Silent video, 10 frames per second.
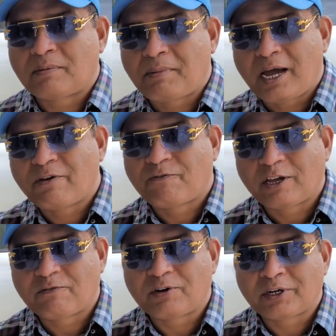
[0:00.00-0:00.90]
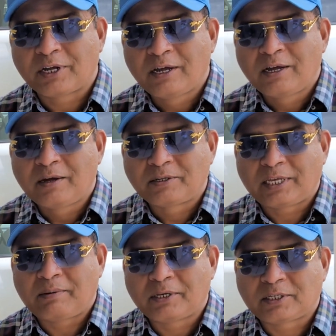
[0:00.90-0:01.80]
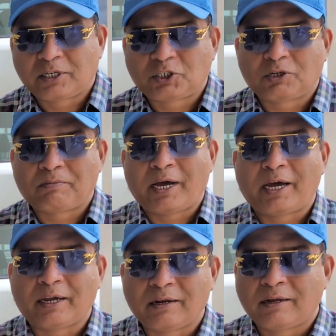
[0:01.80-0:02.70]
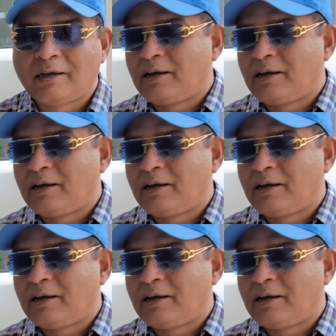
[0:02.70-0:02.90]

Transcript: my favorite, same as age mine,